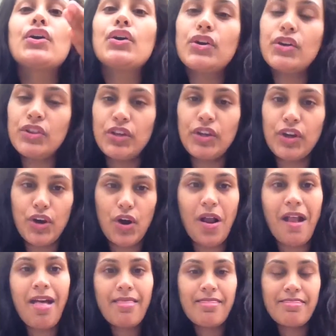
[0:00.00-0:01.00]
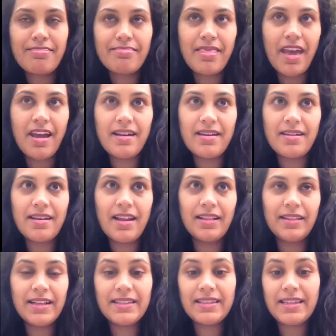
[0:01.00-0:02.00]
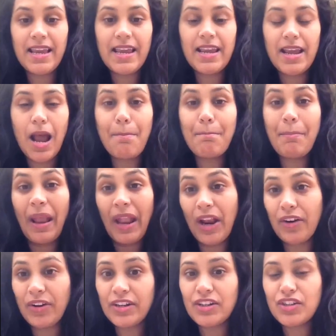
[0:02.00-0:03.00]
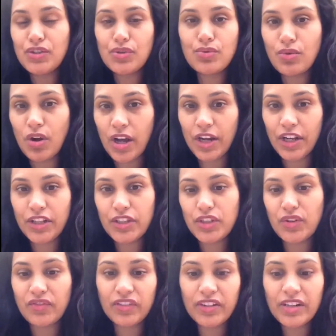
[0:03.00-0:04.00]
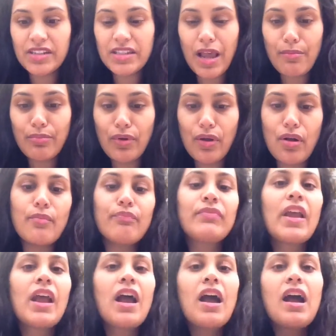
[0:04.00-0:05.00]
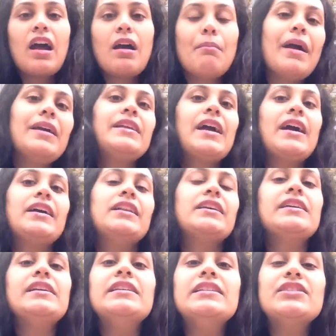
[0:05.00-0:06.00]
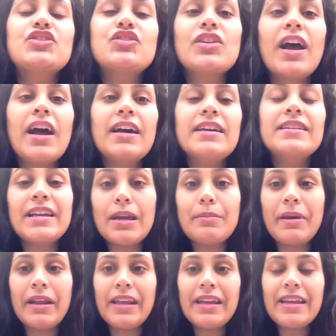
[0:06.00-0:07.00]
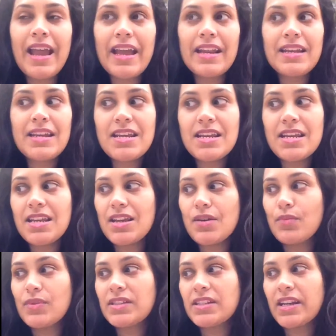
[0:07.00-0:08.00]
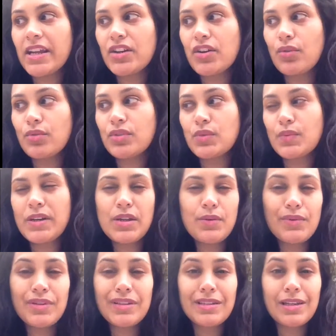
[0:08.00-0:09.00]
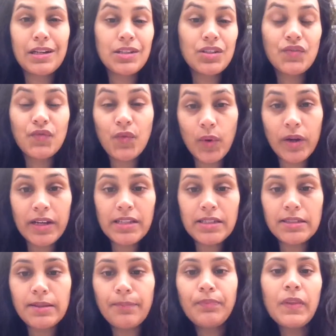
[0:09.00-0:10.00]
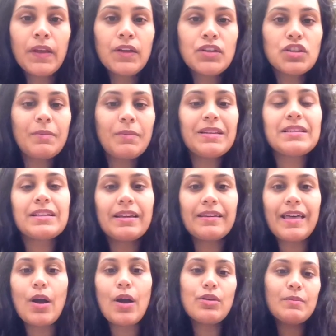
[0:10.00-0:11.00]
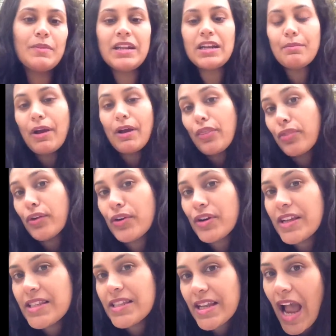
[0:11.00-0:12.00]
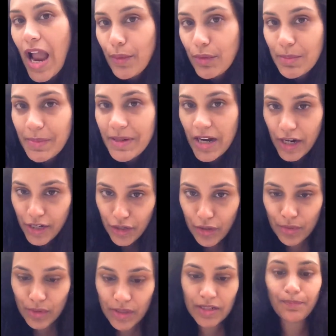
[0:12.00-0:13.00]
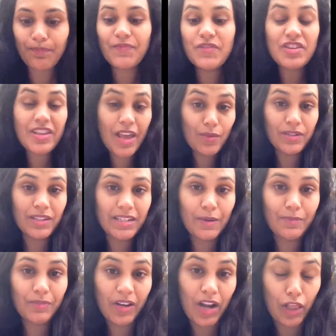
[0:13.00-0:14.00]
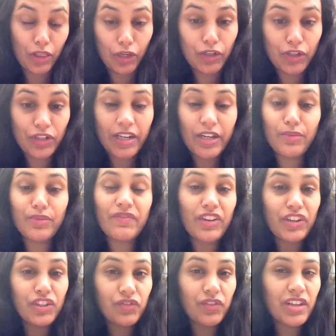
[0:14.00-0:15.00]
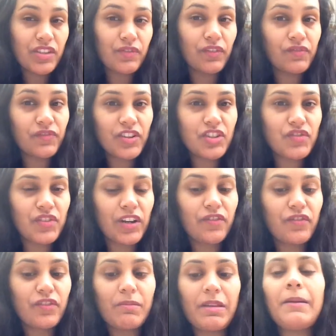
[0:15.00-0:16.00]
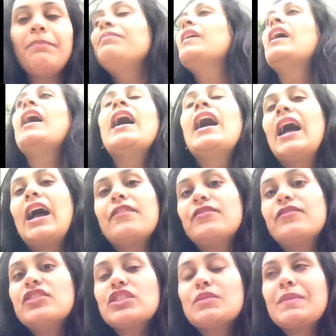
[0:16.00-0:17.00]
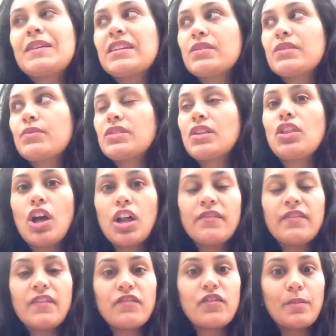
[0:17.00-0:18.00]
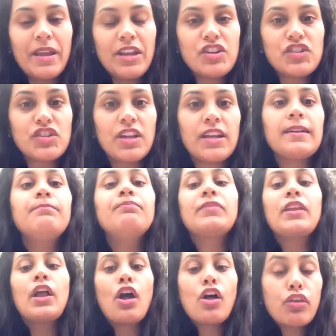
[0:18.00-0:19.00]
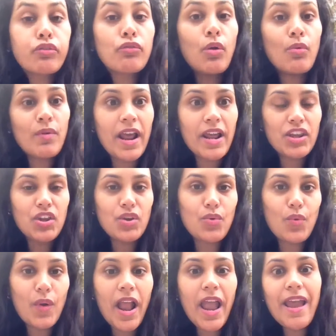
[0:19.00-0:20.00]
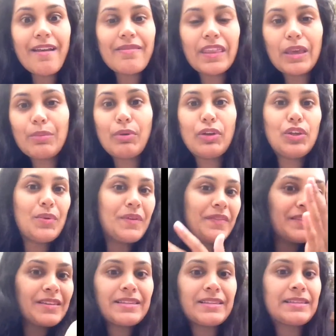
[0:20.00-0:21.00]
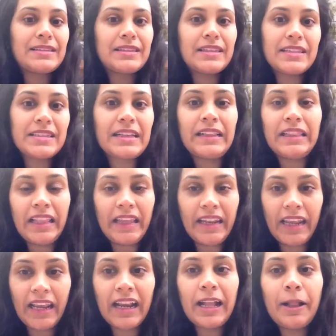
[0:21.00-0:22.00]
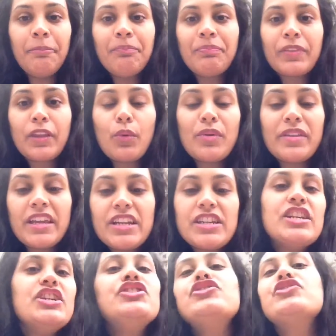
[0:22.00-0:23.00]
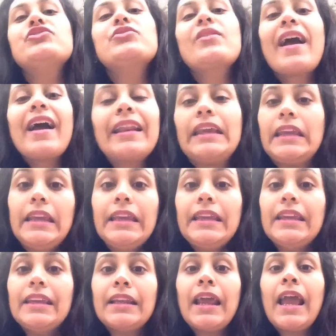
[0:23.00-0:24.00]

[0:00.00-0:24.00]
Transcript: earlier than, let's say, a parent who got it. So, for example, my dad is diabetic, and he was diagnosed when he was in his 40s. So basically that would mean in my 30s, I would be diagnosed. So that was a tip that I learned, and it was very stressful and frustrating for me at first because it was a lot of information thrown at you, and they put you in this clinic where they teach you how to eat.